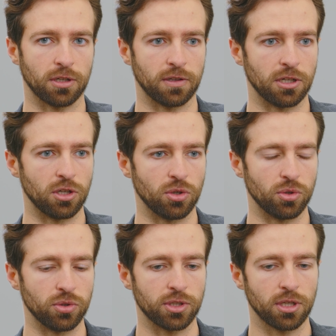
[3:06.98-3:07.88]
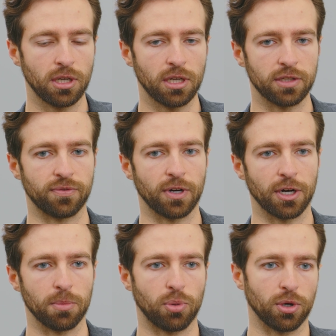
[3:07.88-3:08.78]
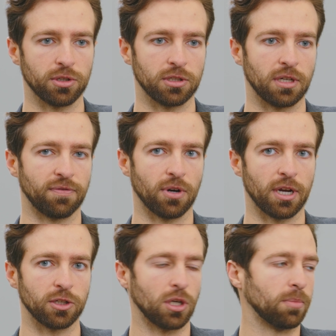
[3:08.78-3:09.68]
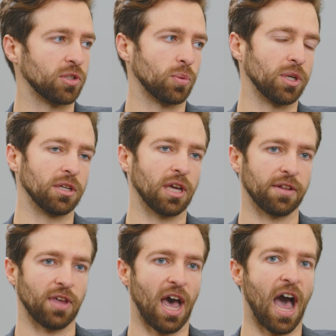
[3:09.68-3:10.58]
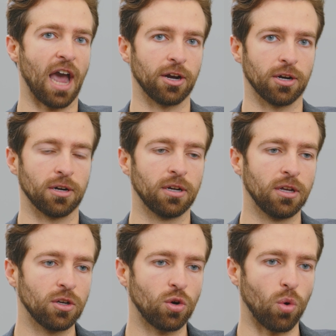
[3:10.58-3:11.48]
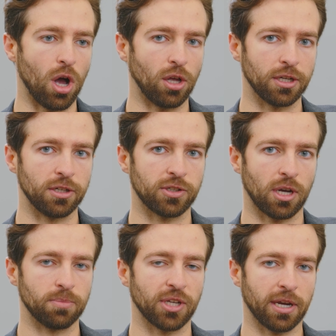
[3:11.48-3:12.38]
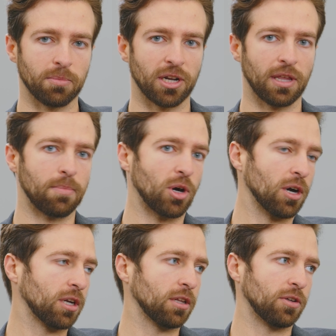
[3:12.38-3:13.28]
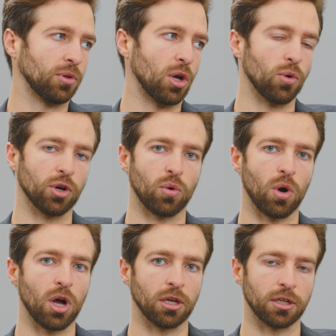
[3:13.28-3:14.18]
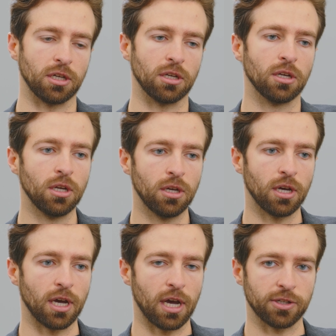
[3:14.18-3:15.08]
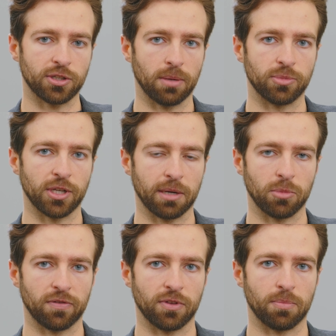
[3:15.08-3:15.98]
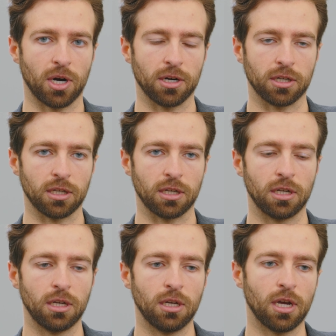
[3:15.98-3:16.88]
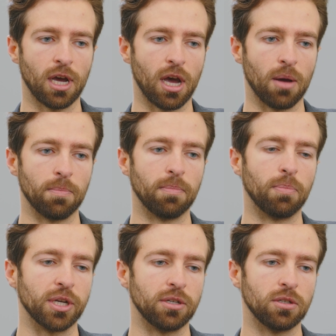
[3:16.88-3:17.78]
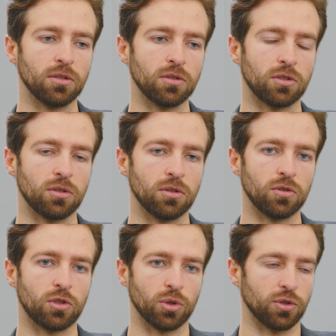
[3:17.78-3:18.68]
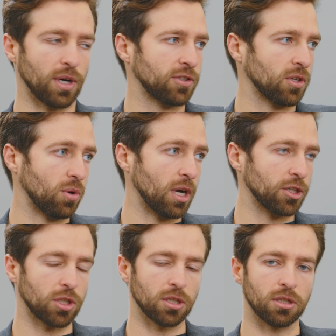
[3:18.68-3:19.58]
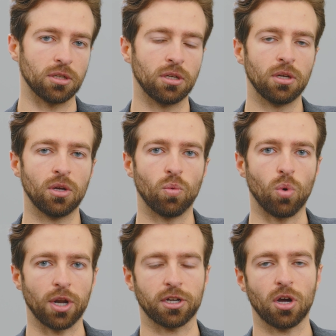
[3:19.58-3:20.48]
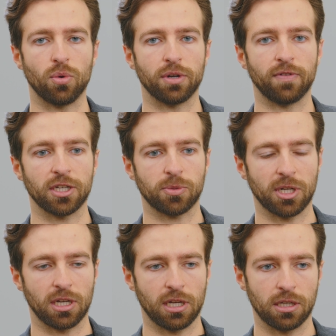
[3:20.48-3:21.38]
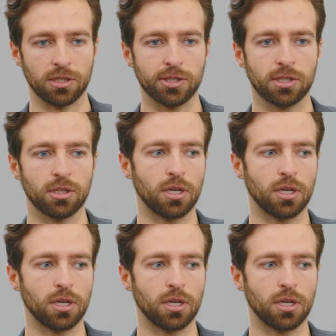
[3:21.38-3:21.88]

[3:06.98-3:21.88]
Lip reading: in the news, it's very important to differentiate between kind of the higher quality subsegment of that market and the lower quality subsegment of the market. But to address the question, what a co-investment is,